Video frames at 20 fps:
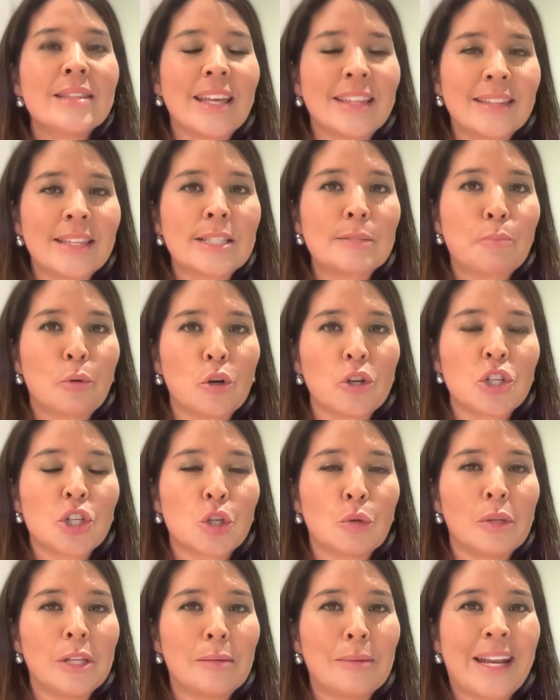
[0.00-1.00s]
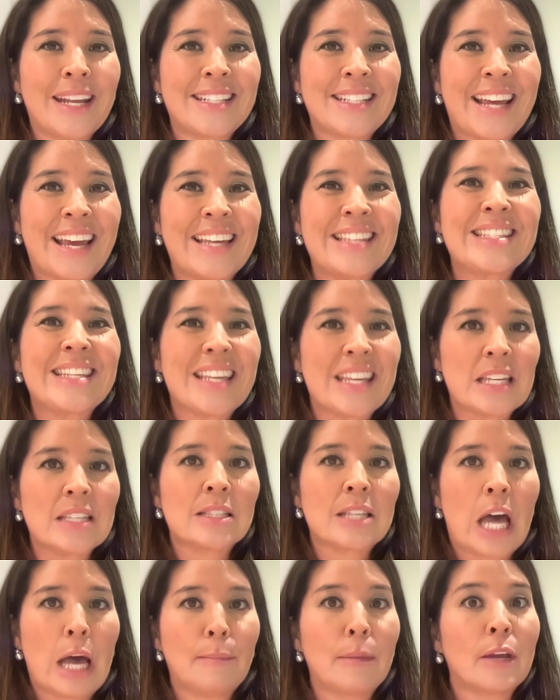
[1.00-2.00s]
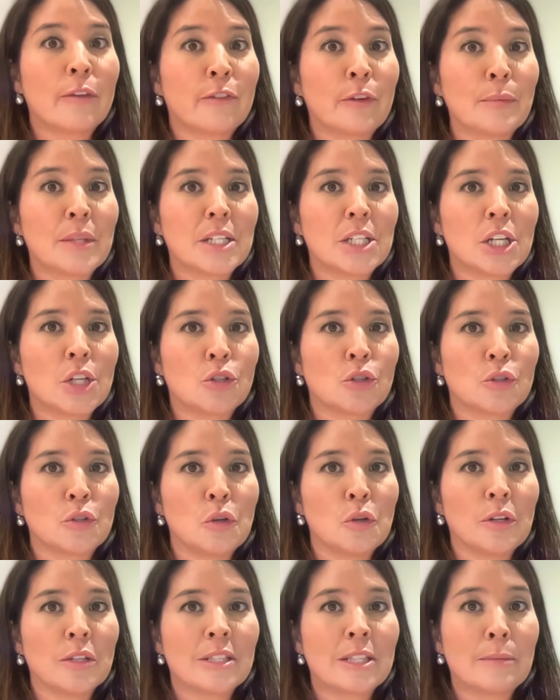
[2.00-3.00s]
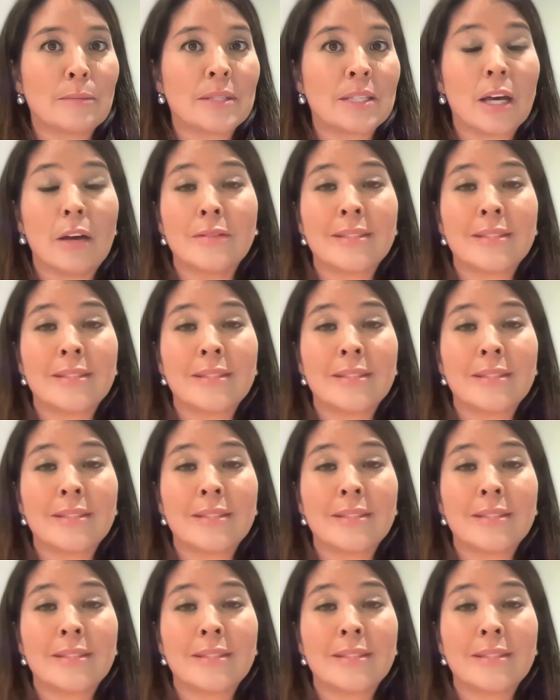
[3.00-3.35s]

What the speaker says: that this push to eliminate tests is coming from the teachers' unions themselves.